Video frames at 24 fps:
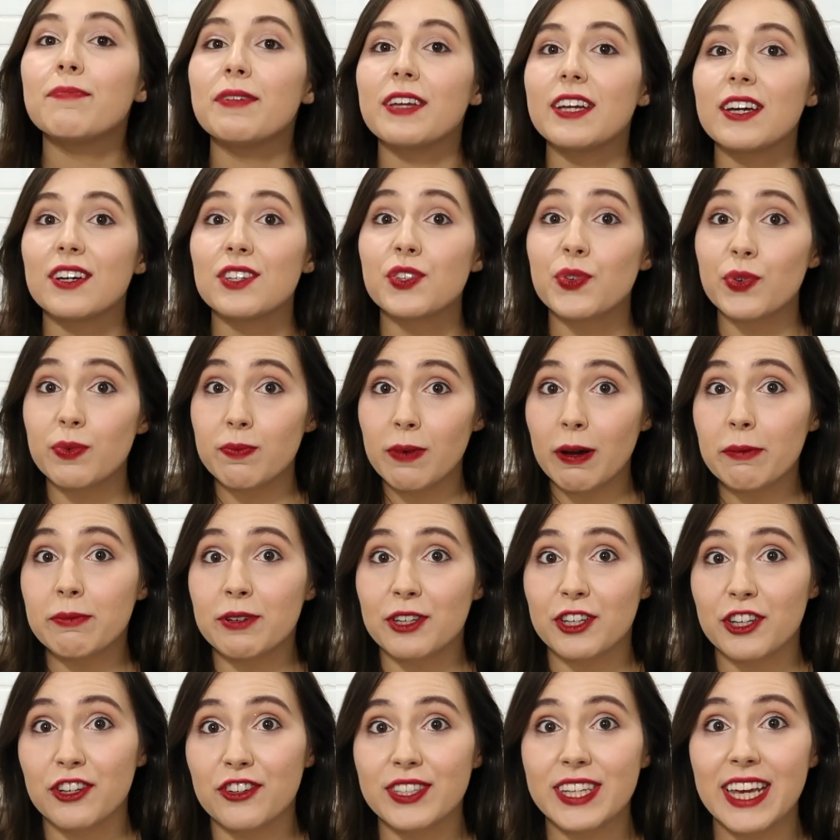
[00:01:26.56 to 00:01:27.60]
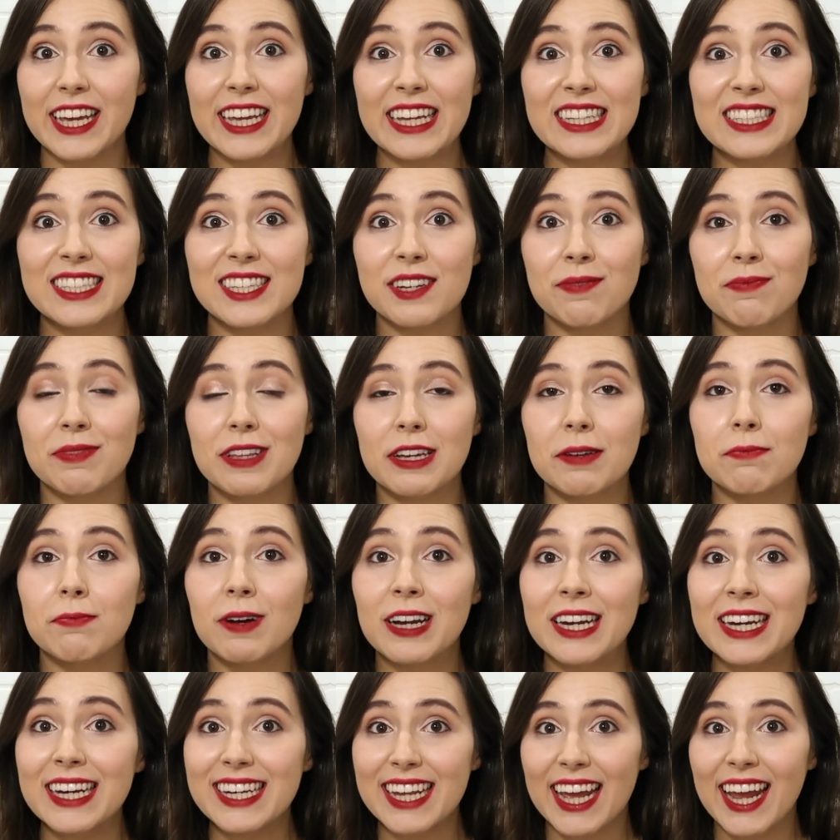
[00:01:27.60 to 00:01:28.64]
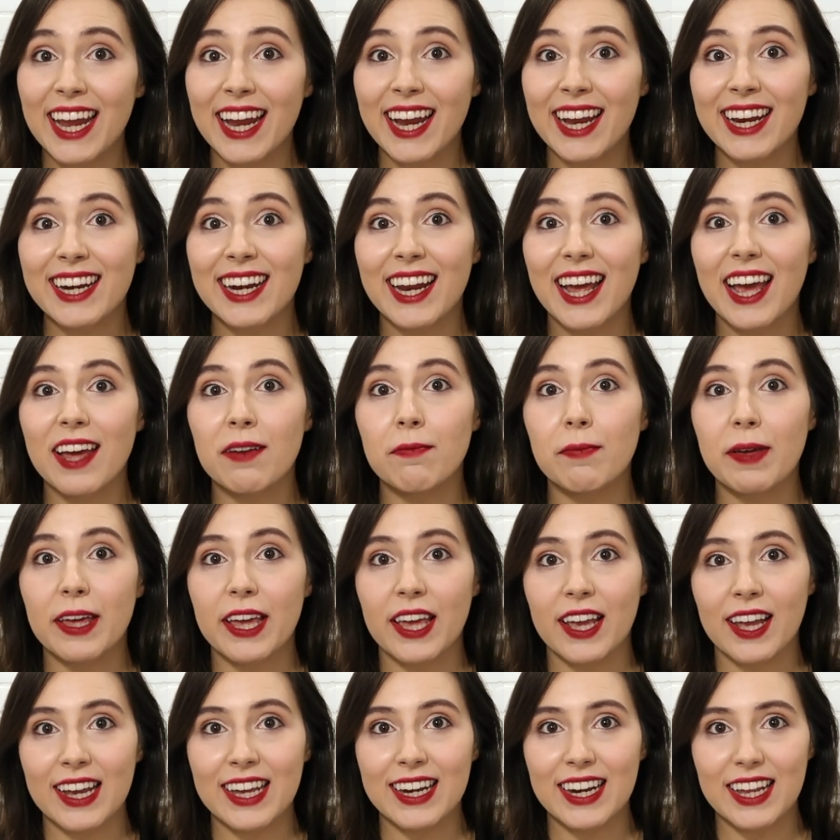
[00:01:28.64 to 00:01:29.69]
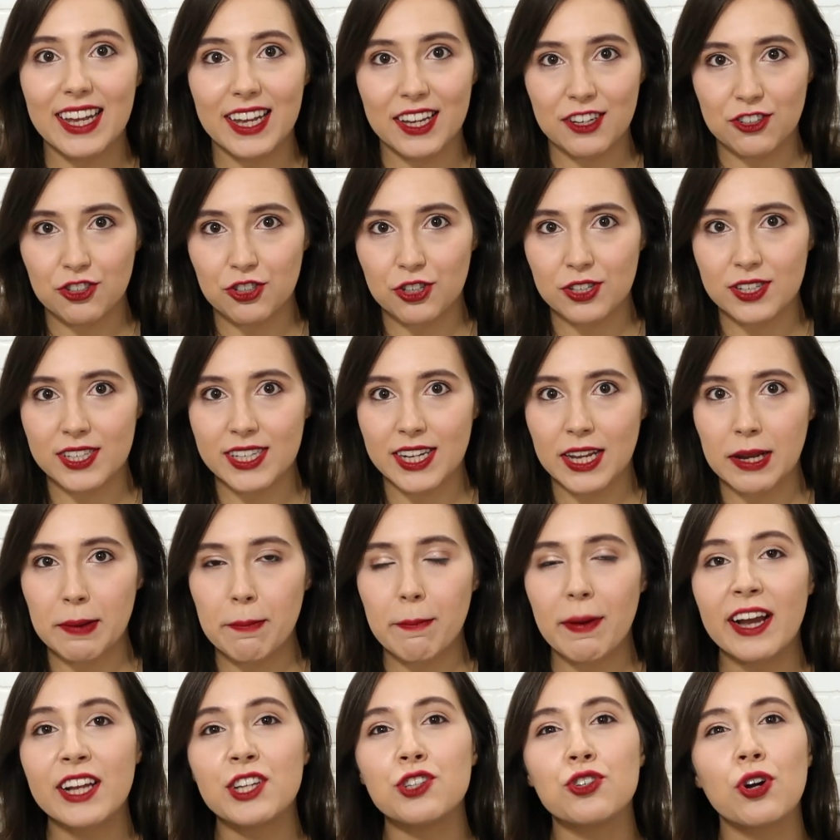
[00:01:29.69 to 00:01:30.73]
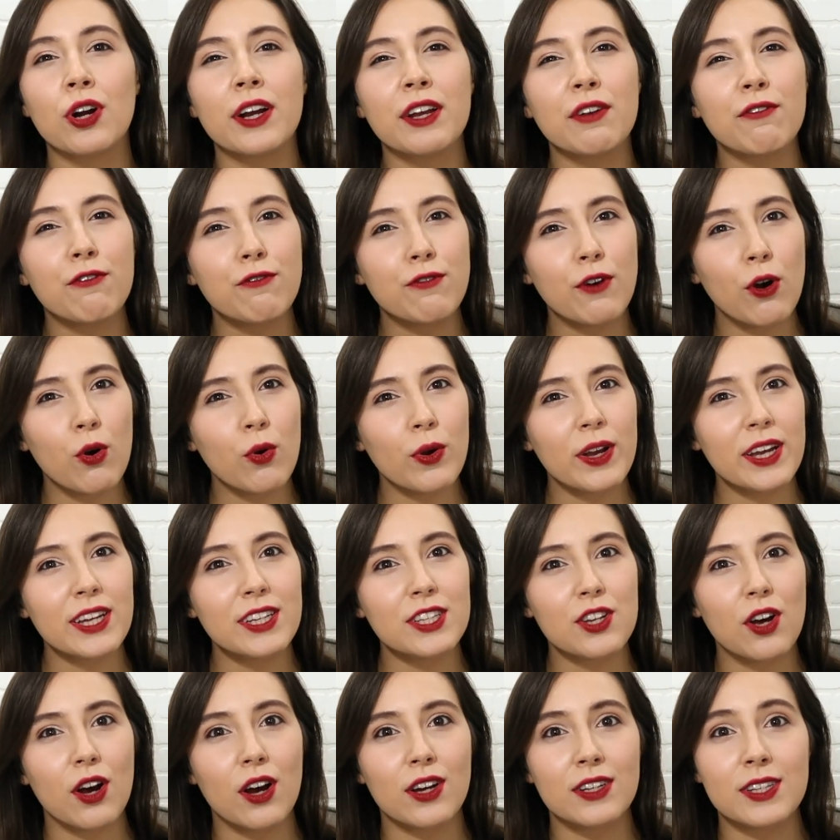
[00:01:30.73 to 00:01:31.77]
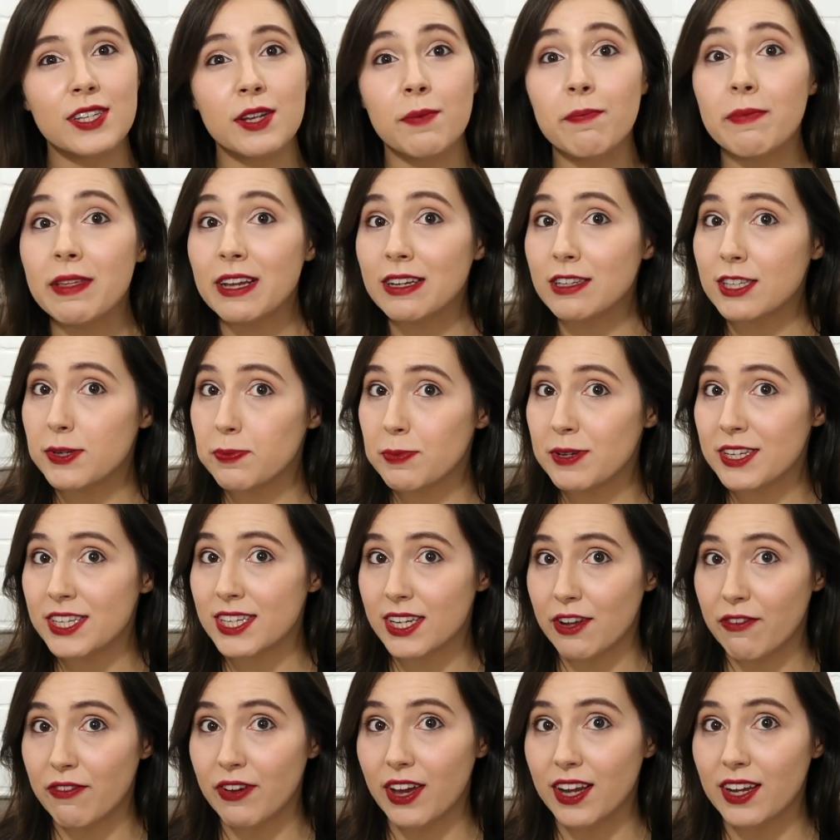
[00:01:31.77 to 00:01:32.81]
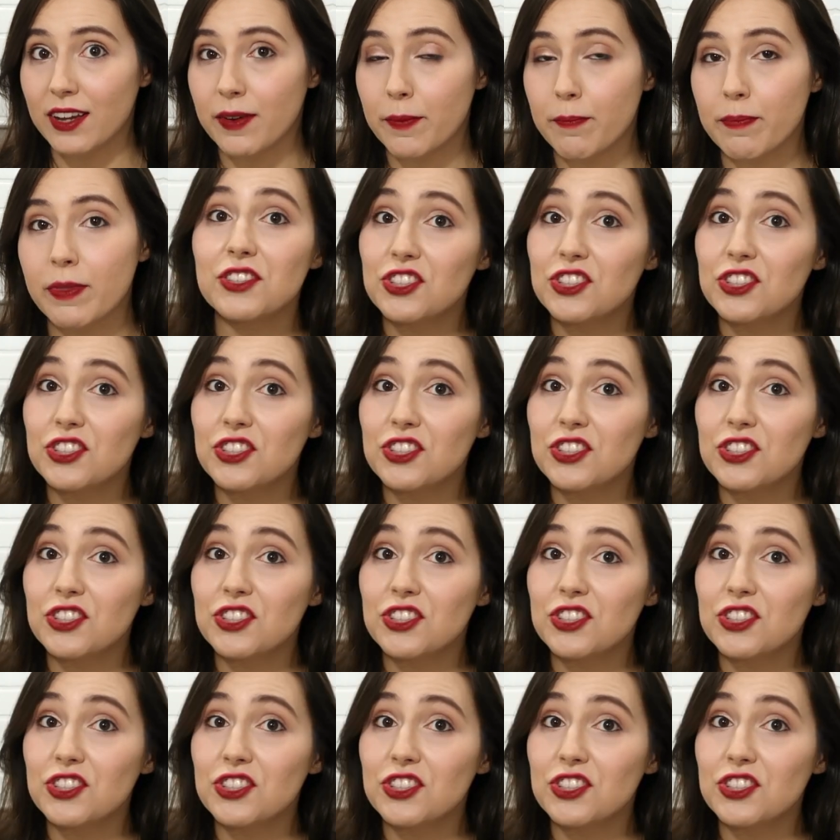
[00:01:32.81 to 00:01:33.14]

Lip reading: Because remember, you're taking something mundane and making it interesting by drawing focus on something specific.